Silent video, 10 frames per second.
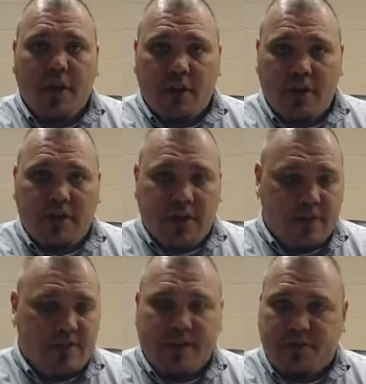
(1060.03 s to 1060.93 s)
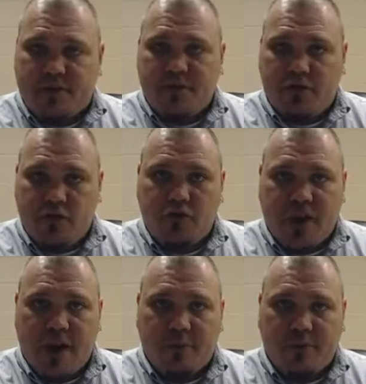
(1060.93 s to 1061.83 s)
these next two
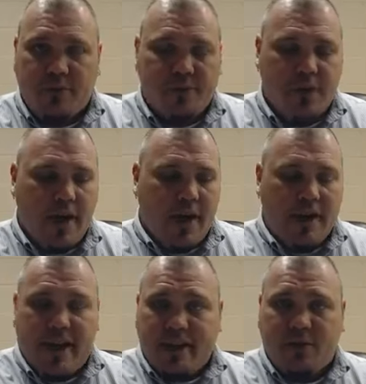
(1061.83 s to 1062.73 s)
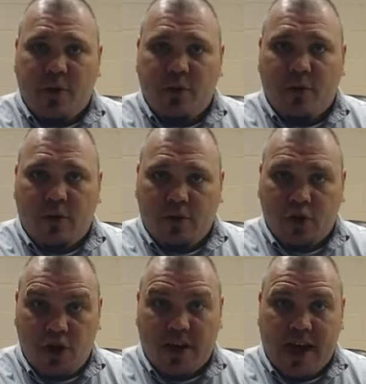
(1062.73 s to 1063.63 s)
chapters, and as we will
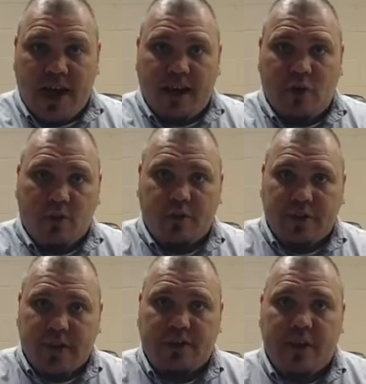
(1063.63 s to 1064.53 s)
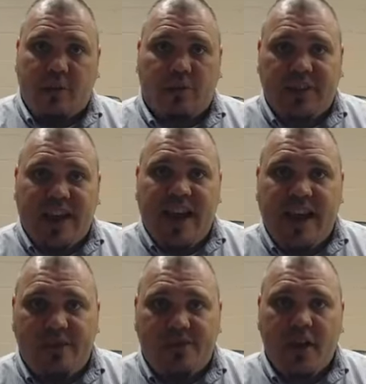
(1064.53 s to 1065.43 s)
look at over the next couple
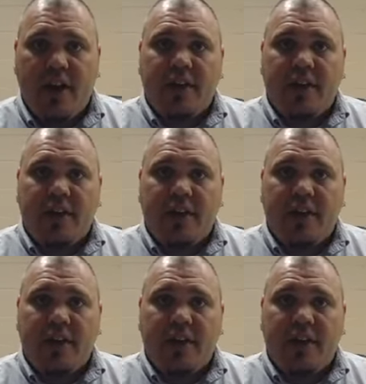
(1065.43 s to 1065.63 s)
days,